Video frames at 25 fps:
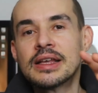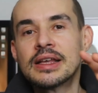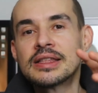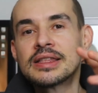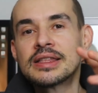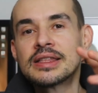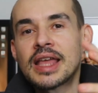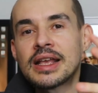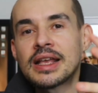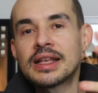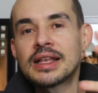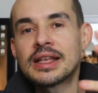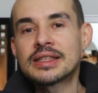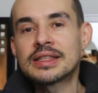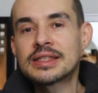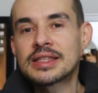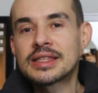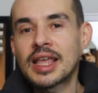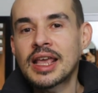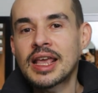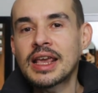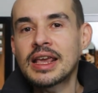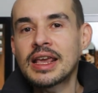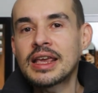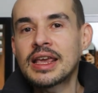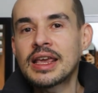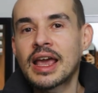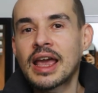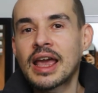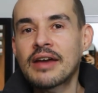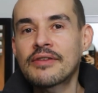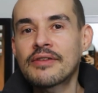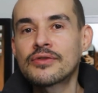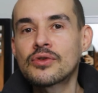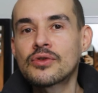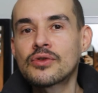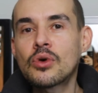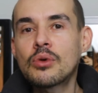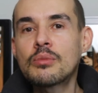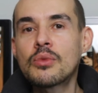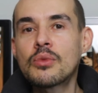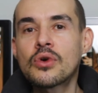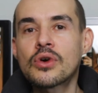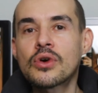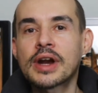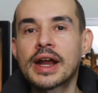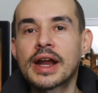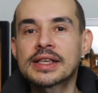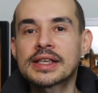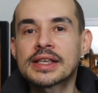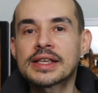they have no more